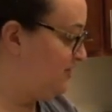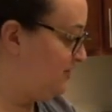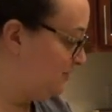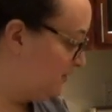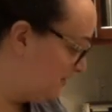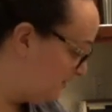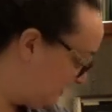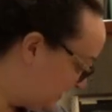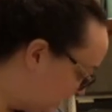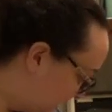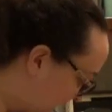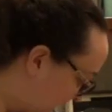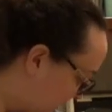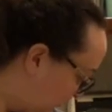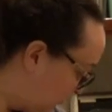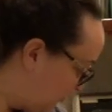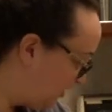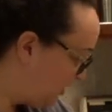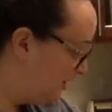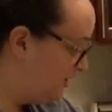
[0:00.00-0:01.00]
do have a
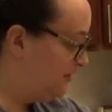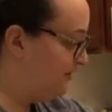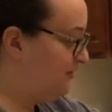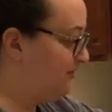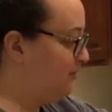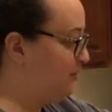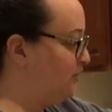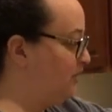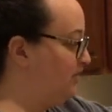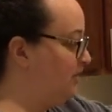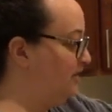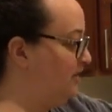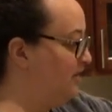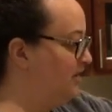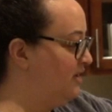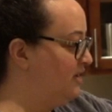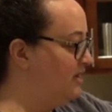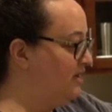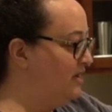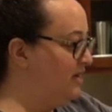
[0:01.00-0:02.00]
towel on the floor.
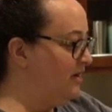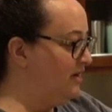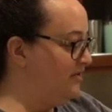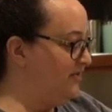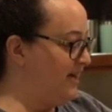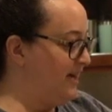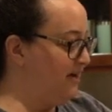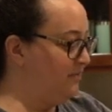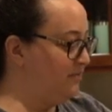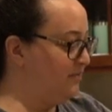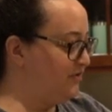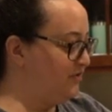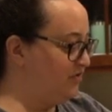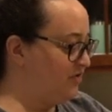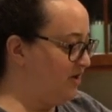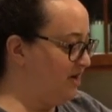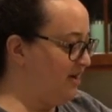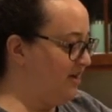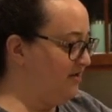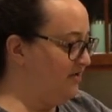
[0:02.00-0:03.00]
That was
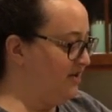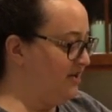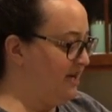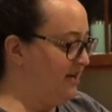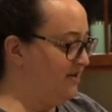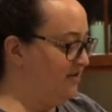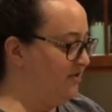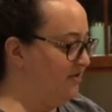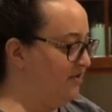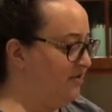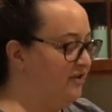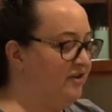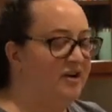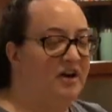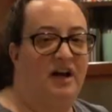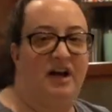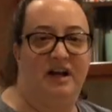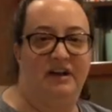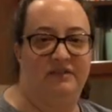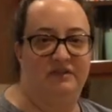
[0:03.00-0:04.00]
trial and error.
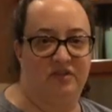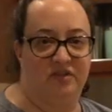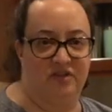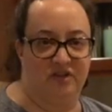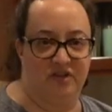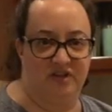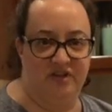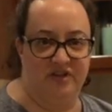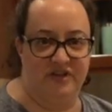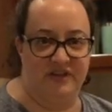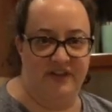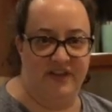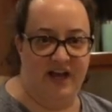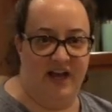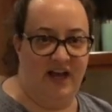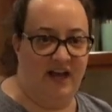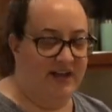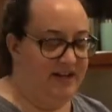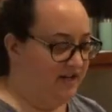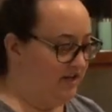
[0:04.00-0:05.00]
I've learned
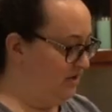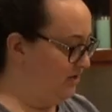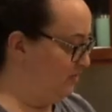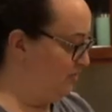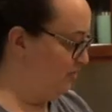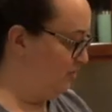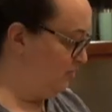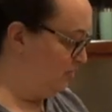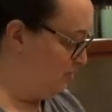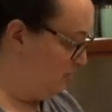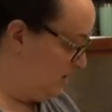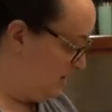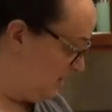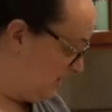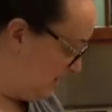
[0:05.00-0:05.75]
that you